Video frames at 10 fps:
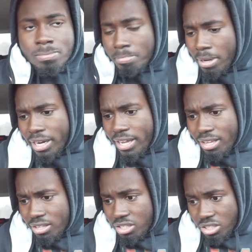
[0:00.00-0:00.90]
My
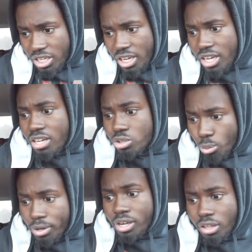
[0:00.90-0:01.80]
nigga 10,
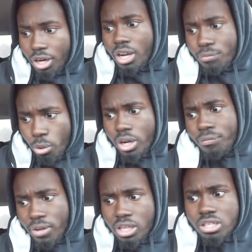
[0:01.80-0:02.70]
20, 30,
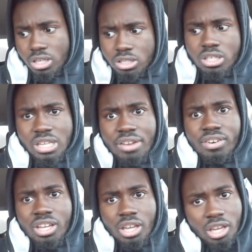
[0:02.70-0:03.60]
40, 50, 60, 70,